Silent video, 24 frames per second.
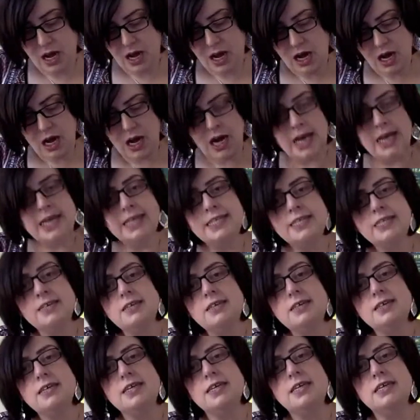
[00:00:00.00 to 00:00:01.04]

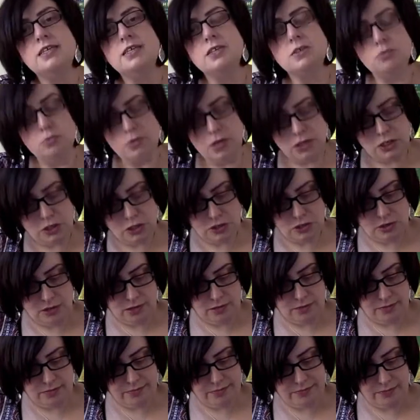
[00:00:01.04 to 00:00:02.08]
Heightened intuition.
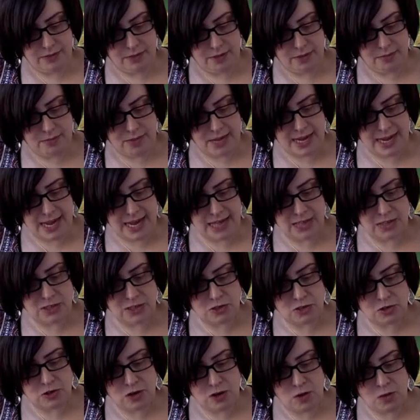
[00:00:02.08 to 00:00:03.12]
Be
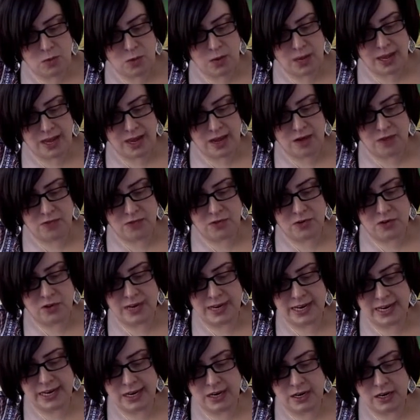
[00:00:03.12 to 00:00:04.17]
extra aware of your
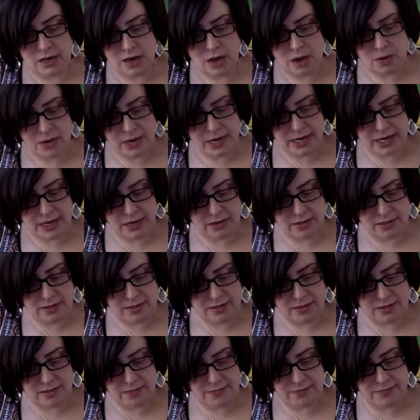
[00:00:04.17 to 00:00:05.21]
inner
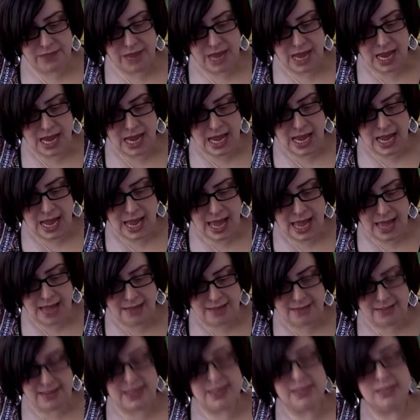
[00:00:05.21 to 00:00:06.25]
knowingness
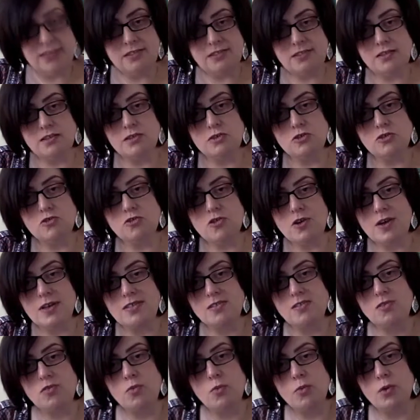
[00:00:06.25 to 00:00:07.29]
as it's
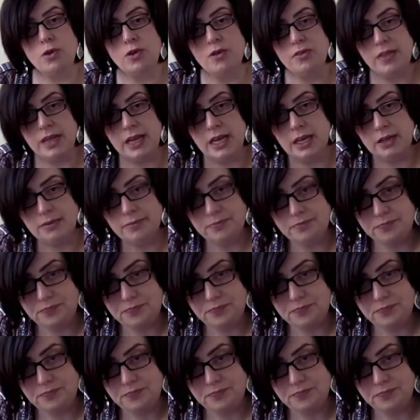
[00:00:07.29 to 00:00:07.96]
trustworthy.